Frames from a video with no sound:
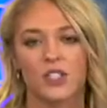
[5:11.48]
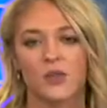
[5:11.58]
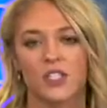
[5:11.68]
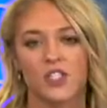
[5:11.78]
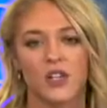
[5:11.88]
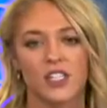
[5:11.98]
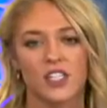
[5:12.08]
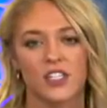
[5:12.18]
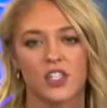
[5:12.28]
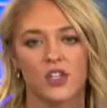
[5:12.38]

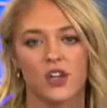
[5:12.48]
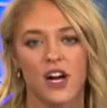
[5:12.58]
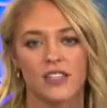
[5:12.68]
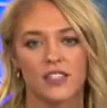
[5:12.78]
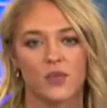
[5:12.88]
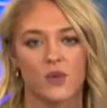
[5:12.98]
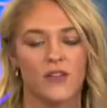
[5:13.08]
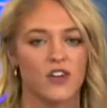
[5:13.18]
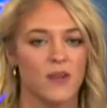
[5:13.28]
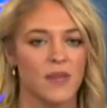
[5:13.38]
restrictions across the
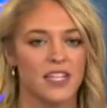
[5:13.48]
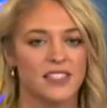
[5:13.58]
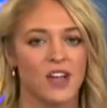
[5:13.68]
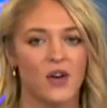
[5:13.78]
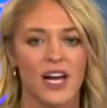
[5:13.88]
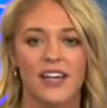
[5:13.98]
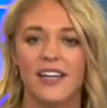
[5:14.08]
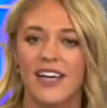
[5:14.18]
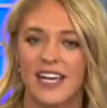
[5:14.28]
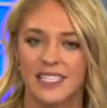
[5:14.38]
river in Minnesota,
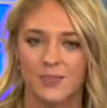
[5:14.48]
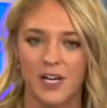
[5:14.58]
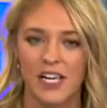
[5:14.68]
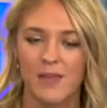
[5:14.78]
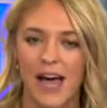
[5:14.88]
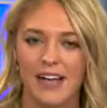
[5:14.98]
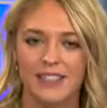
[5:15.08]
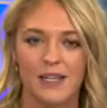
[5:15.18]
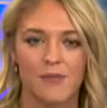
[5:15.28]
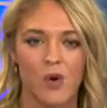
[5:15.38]
it's bringing back
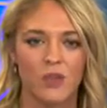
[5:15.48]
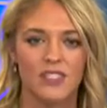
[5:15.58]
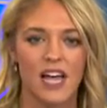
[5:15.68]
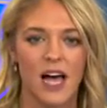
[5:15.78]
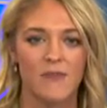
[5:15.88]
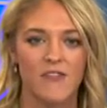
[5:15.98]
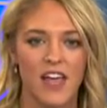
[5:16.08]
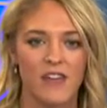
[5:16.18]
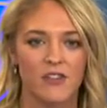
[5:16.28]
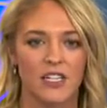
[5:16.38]
some old-time
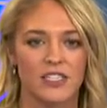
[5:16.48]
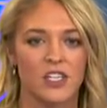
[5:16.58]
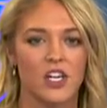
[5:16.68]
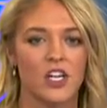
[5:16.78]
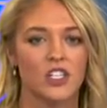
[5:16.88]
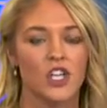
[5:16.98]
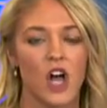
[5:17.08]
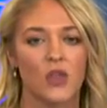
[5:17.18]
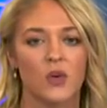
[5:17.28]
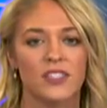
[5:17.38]
favorites.
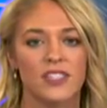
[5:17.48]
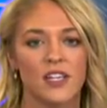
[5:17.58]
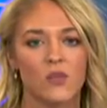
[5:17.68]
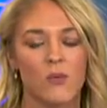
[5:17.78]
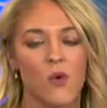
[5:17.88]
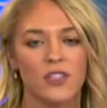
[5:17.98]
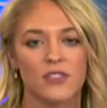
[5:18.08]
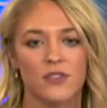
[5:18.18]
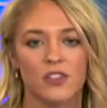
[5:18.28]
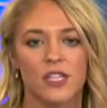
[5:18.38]
John Lordson reports
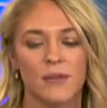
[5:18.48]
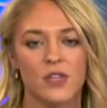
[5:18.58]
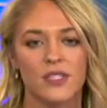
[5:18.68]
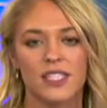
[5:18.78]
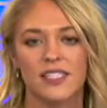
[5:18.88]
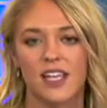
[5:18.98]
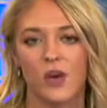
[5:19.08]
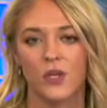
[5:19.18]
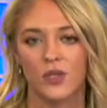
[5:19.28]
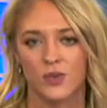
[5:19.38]
for
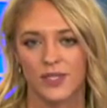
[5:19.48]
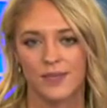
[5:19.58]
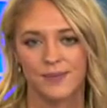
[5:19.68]
WCCO News.